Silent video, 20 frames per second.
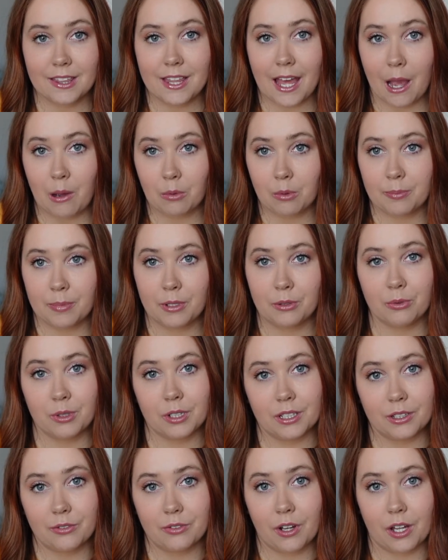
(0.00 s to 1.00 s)
That would be
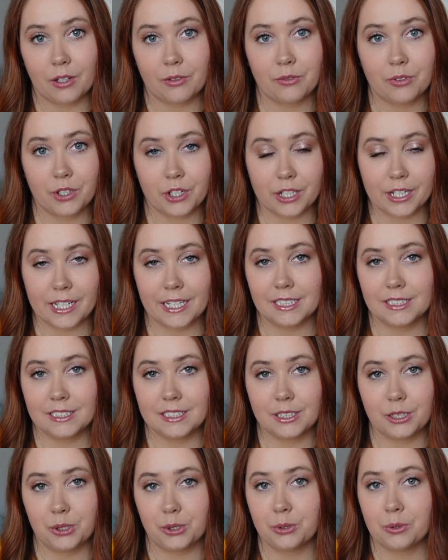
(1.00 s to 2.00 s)
really fun for your kid
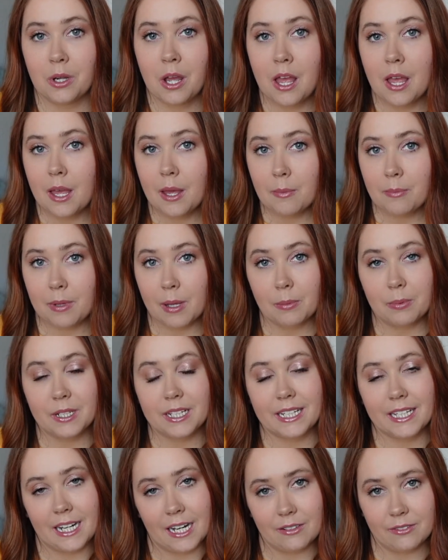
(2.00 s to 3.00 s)
to be able to
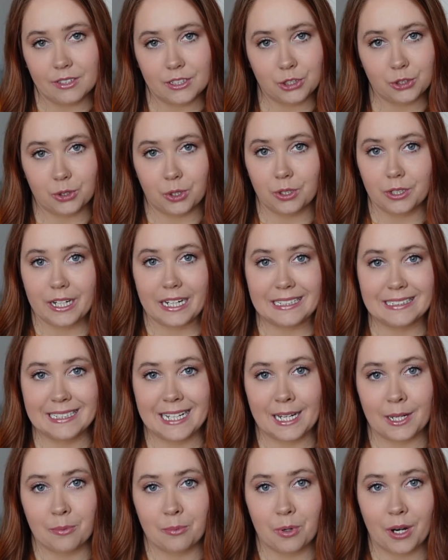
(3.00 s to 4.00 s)
get out of a stroller and
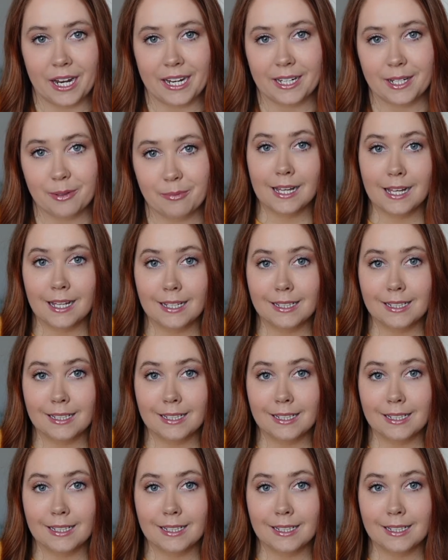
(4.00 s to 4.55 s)
take a break.